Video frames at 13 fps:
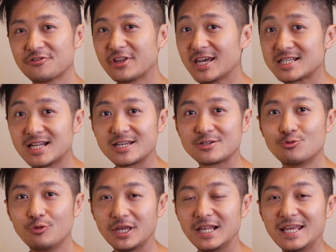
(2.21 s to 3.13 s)
Tesla's
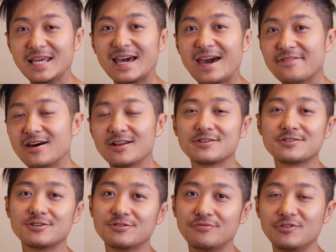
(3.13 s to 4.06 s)
weekly
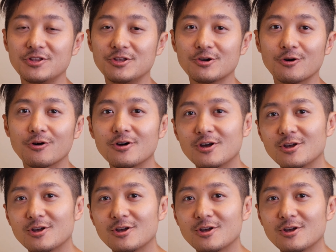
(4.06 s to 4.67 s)
analysis video.